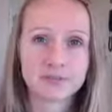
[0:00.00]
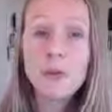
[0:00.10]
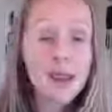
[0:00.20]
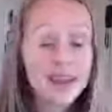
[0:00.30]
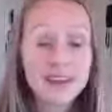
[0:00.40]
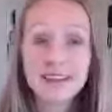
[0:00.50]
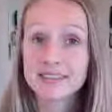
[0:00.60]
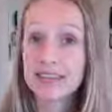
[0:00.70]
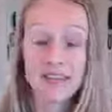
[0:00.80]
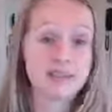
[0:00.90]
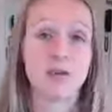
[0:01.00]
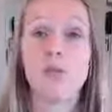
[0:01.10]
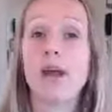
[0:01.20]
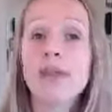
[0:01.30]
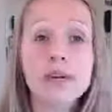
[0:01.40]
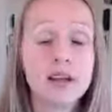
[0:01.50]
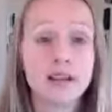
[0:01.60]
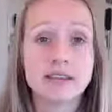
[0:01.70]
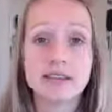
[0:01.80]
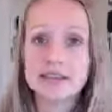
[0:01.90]
Make this list, whether
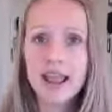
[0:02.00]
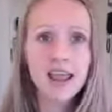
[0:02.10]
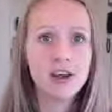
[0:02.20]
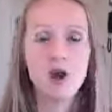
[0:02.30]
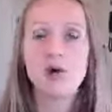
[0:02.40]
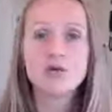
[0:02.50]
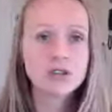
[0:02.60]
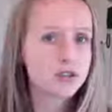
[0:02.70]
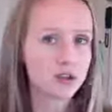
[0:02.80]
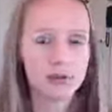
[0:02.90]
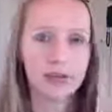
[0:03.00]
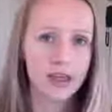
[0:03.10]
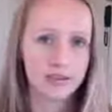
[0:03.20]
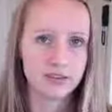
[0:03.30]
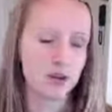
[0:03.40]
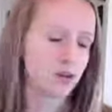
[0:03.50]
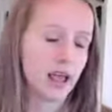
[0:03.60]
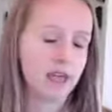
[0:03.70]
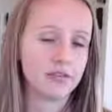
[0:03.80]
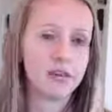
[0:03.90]
it's saying no to certain things in your
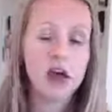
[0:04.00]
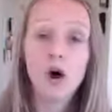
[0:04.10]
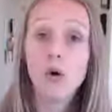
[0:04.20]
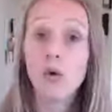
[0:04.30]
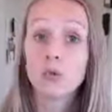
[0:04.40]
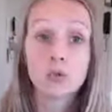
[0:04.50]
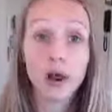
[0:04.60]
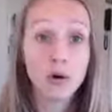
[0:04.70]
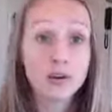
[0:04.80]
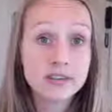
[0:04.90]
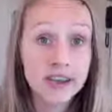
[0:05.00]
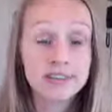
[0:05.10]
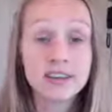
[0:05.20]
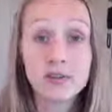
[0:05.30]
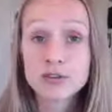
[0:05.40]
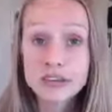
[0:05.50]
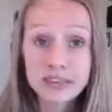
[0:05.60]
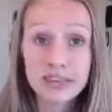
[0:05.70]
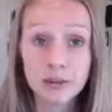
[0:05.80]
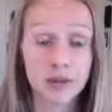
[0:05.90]
life or prioritizing your
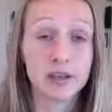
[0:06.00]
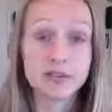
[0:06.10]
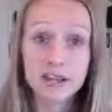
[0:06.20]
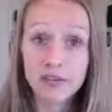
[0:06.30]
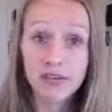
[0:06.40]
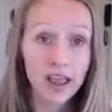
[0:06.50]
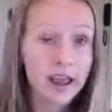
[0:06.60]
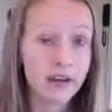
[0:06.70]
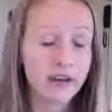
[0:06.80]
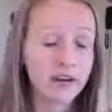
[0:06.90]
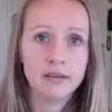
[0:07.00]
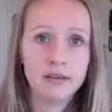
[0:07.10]
sleep and your self care